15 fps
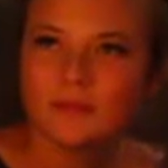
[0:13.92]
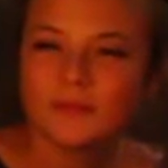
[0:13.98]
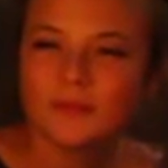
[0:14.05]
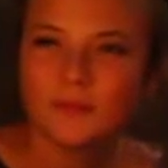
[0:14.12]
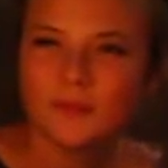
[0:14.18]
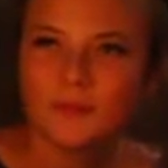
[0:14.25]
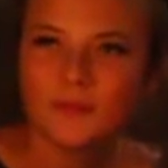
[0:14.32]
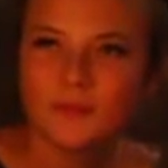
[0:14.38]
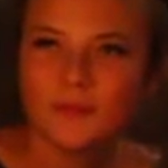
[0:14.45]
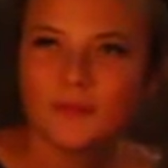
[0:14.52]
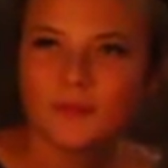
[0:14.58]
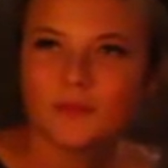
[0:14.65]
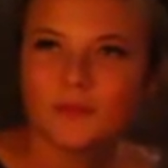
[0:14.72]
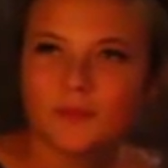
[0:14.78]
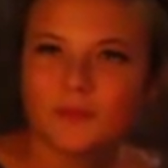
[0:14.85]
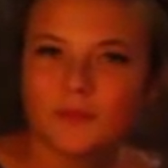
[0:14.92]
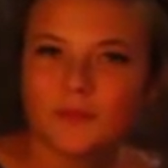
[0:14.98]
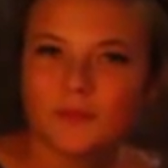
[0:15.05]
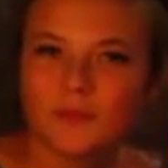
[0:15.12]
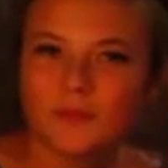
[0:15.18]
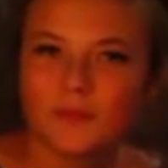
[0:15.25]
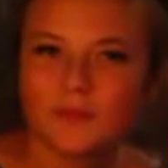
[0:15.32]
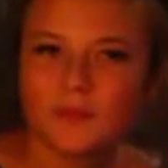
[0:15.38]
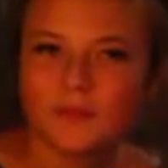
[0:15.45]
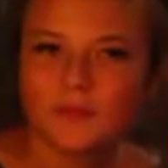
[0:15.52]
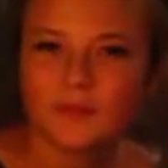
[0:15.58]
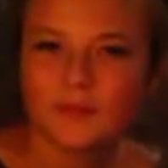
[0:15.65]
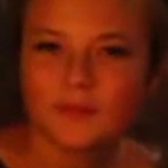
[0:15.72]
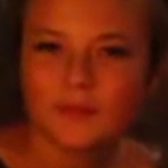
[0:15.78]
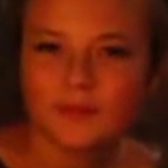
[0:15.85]

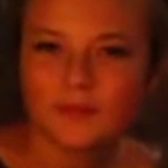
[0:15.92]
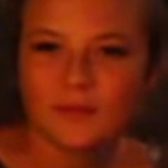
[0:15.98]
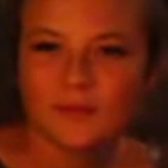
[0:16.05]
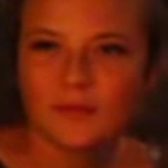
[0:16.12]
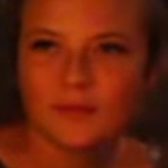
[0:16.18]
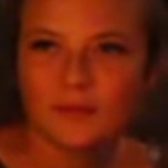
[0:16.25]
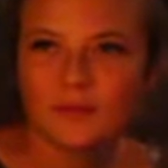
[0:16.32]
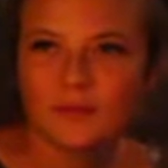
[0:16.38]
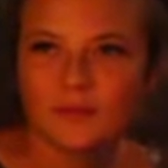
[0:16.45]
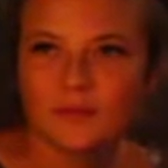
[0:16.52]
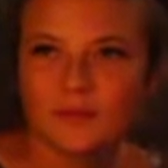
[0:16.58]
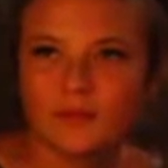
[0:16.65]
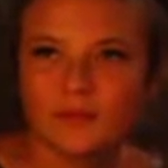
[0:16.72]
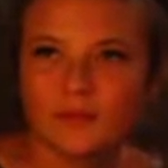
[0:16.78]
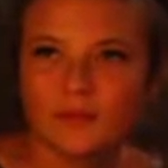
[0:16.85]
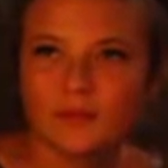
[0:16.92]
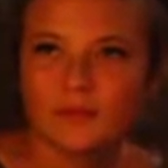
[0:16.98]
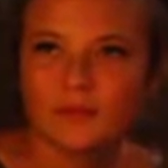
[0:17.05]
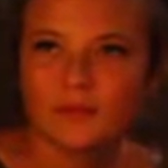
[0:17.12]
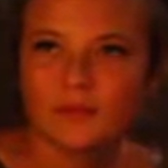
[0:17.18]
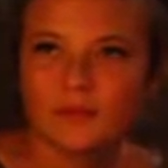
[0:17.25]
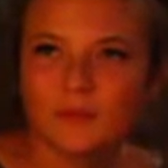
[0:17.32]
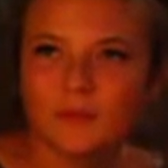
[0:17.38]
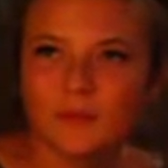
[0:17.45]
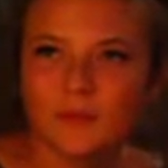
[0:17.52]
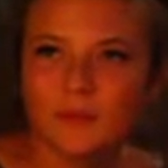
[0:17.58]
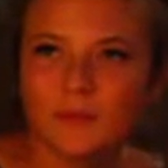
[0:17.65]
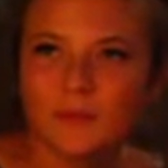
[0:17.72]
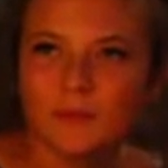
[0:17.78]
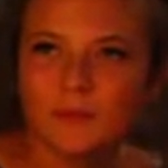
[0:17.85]

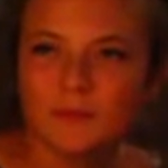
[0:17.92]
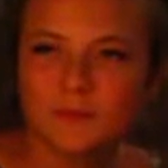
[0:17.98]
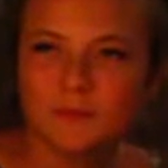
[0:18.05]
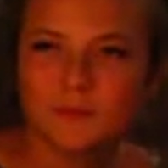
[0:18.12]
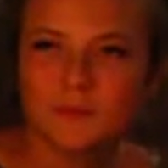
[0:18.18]
The person shown says nothing.